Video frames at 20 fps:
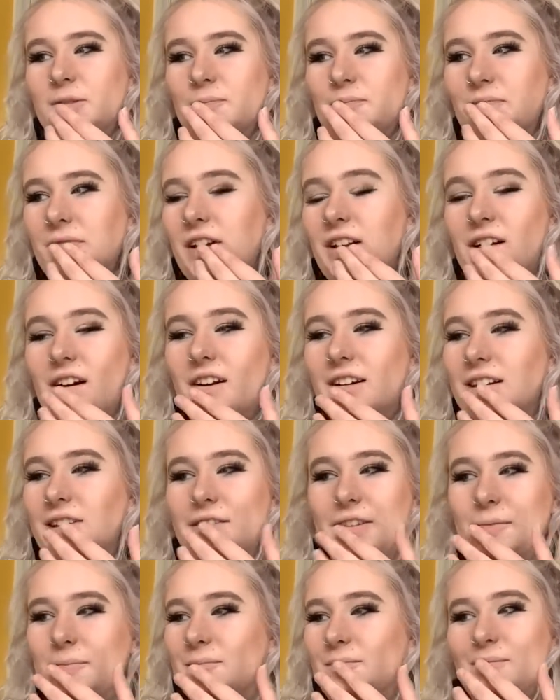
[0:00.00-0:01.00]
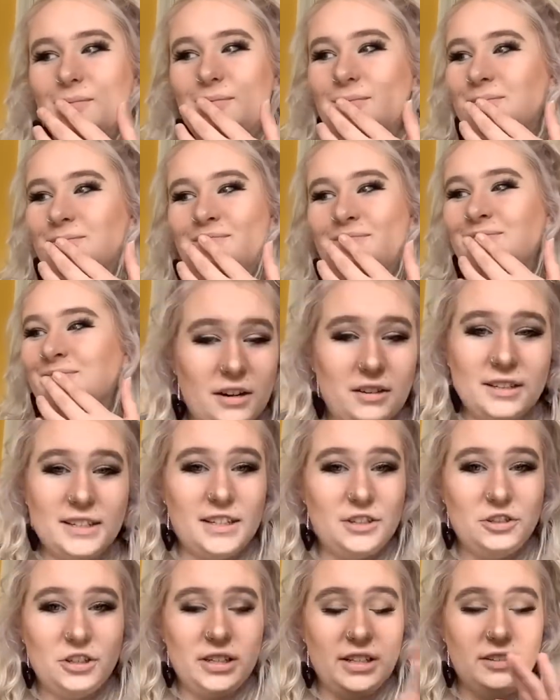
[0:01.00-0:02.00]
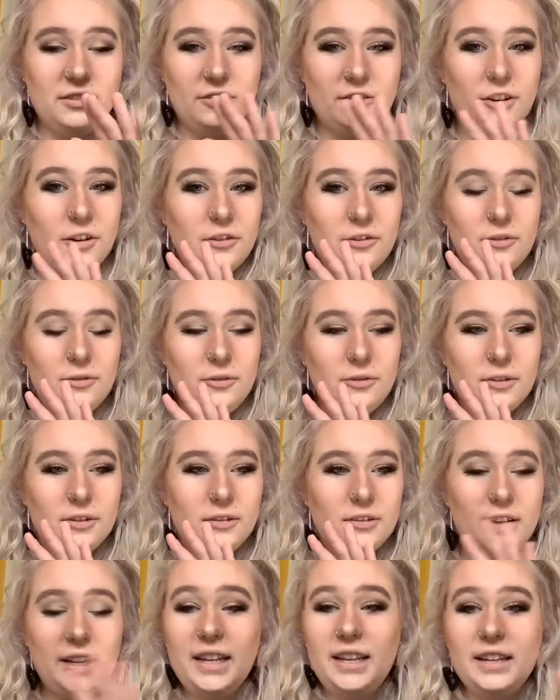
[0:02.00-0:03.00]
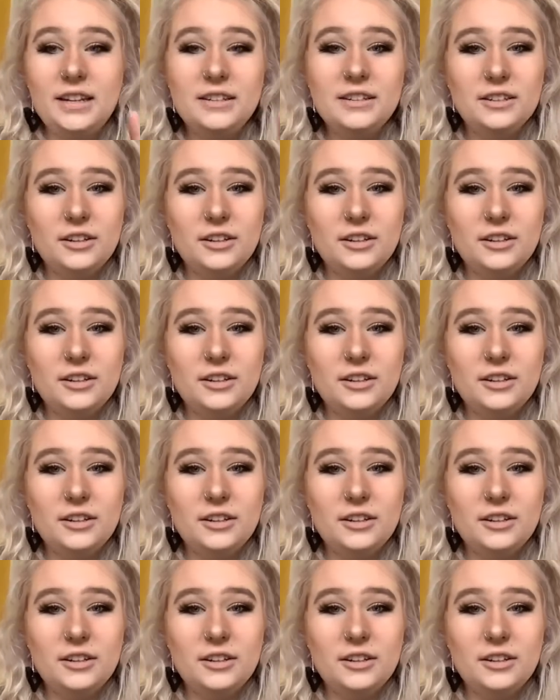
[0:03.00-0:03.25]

I can't even. Mm. There's literally no need,